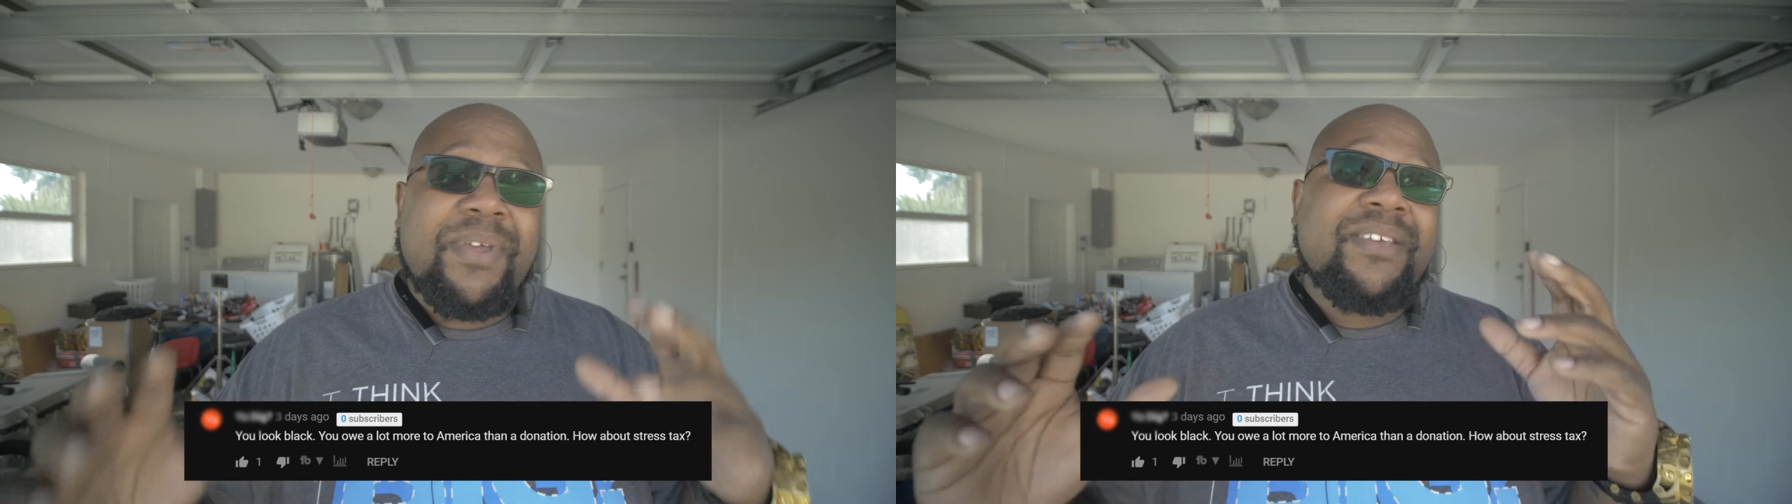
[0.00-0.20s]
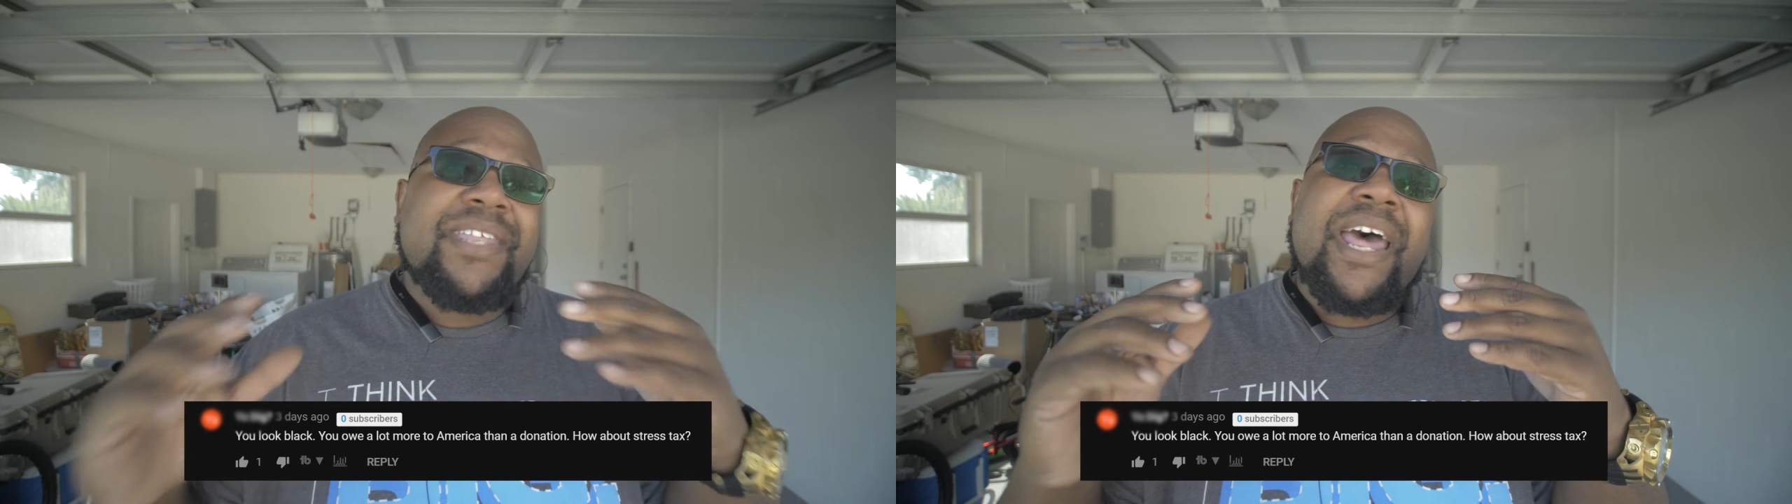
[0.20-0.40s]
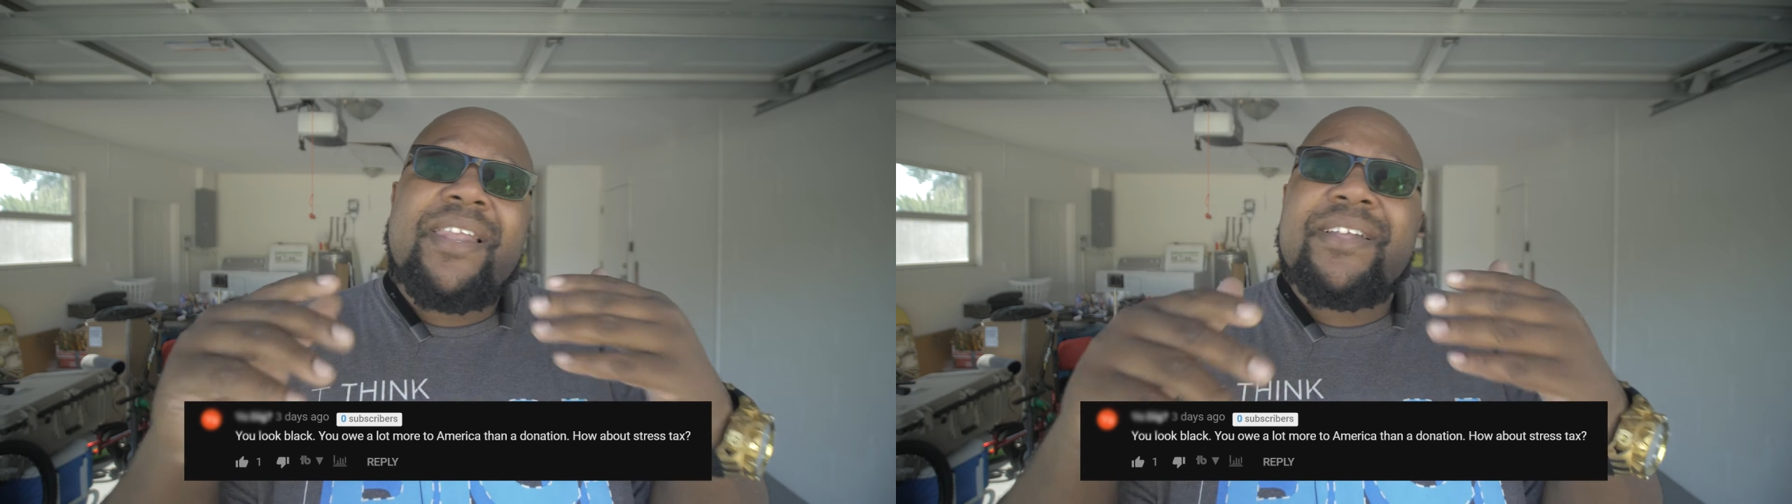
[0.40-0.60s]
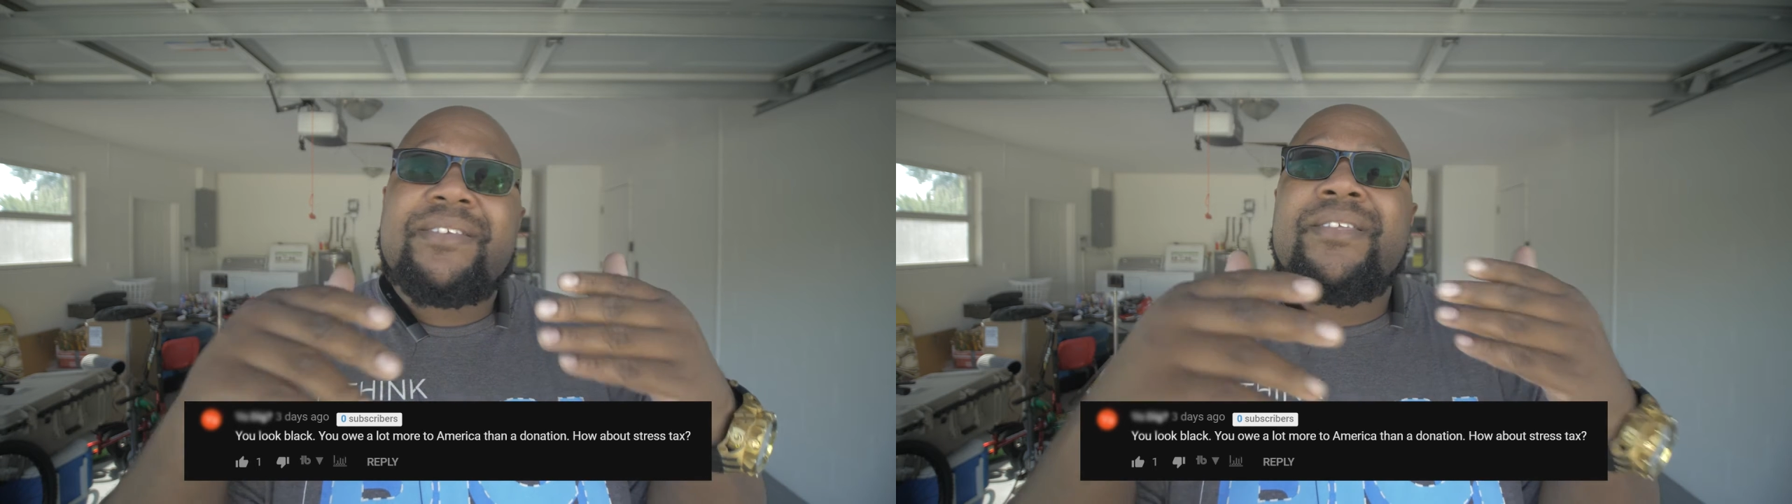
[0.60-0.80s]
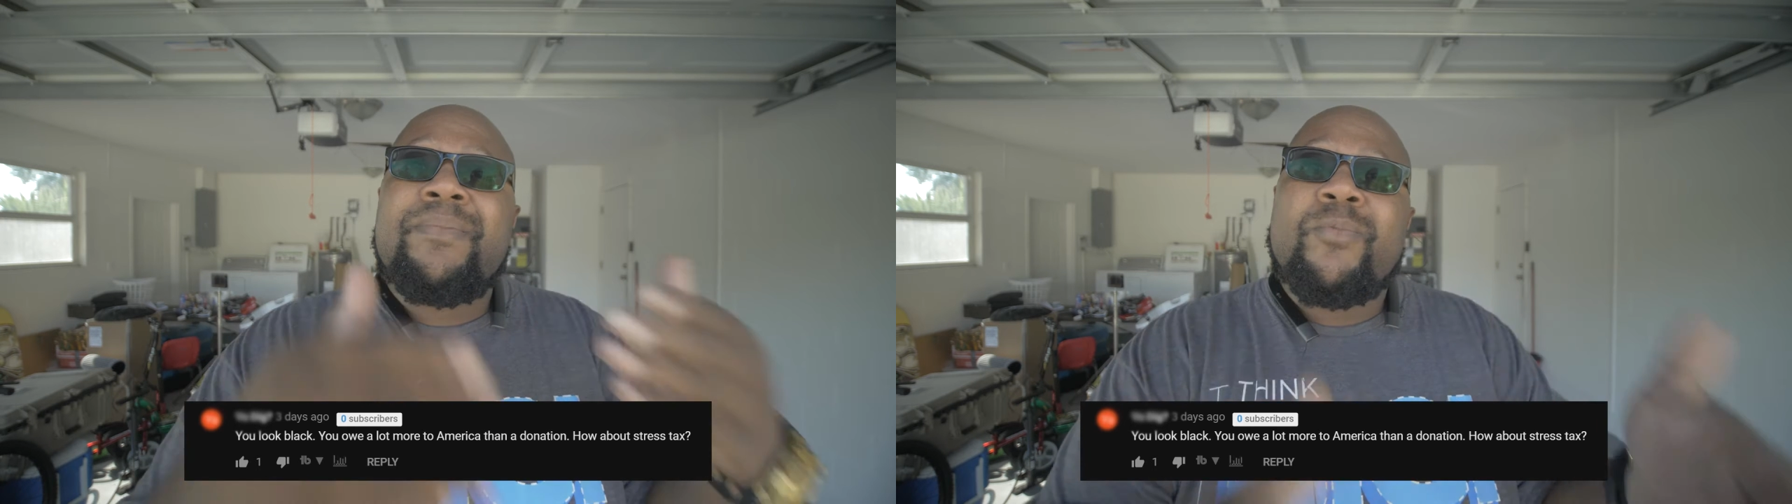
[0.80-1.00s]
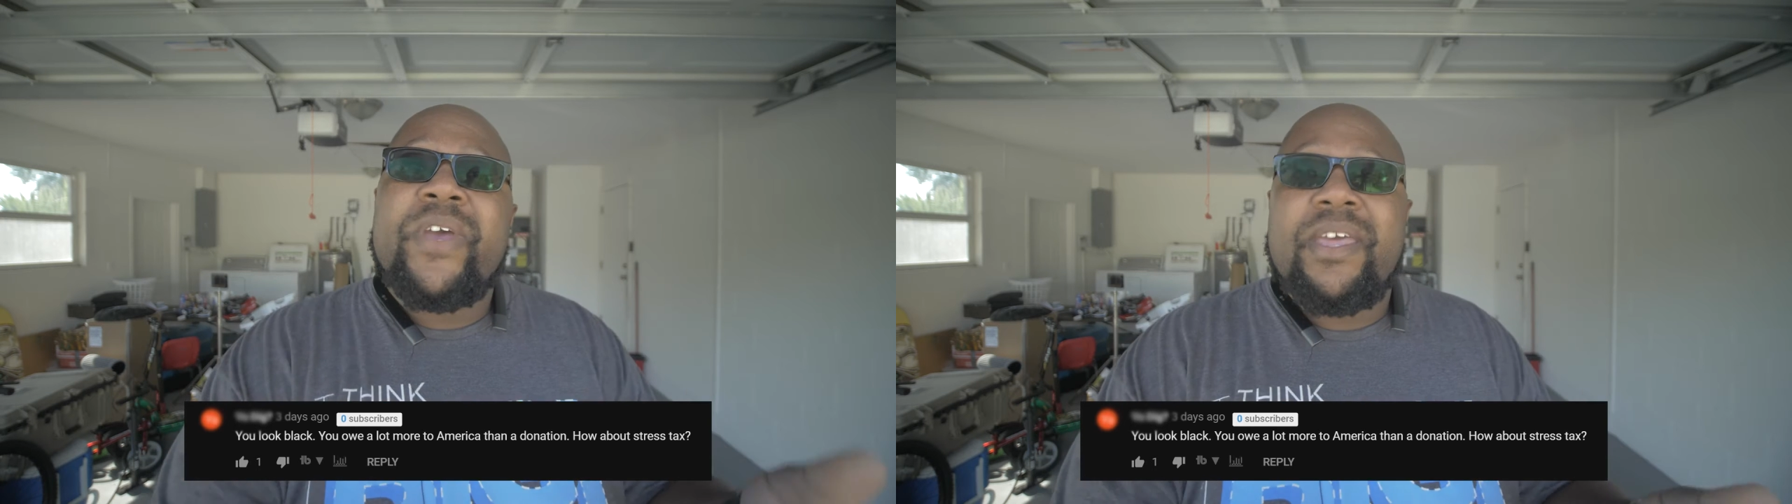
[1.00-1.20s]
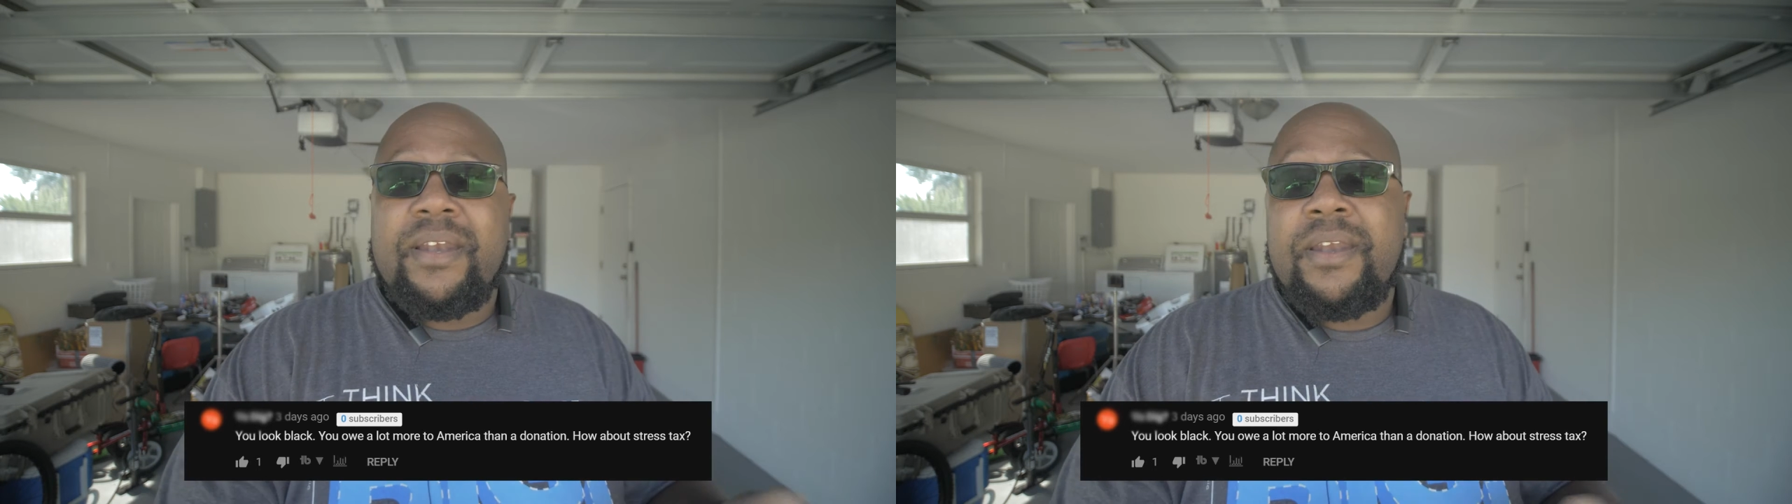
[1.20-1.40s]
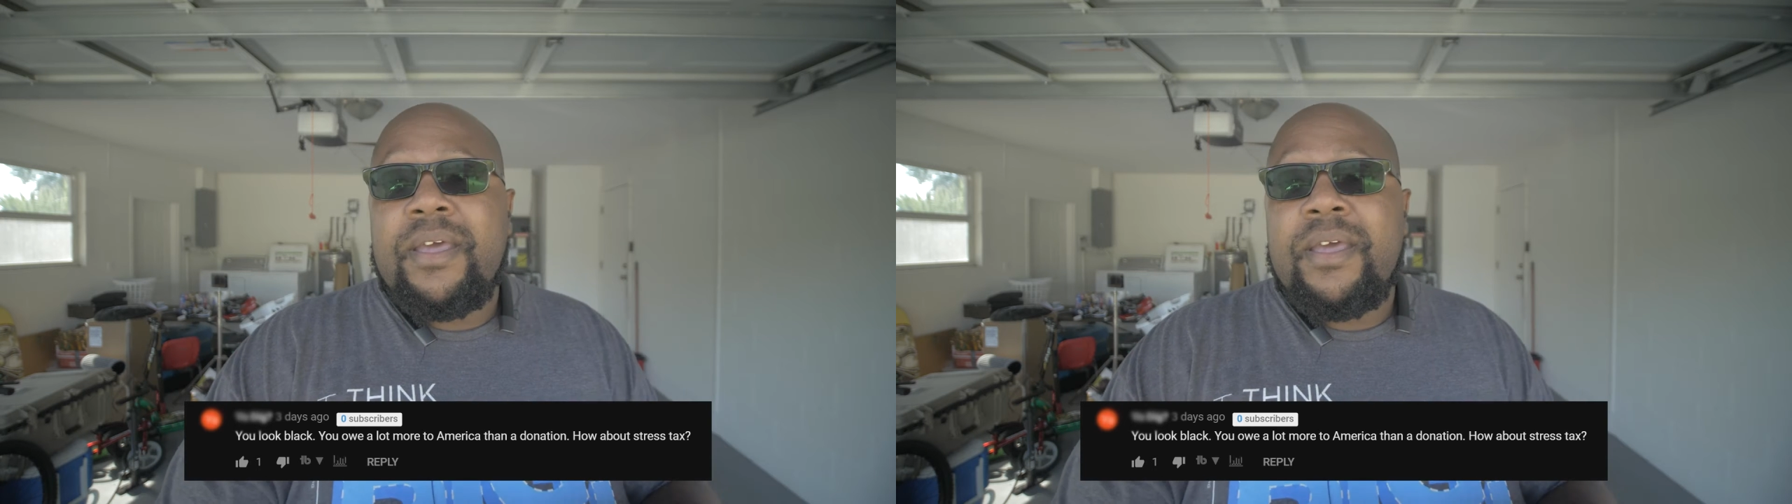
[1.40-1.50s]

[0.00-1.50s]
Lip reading: because that lets them win.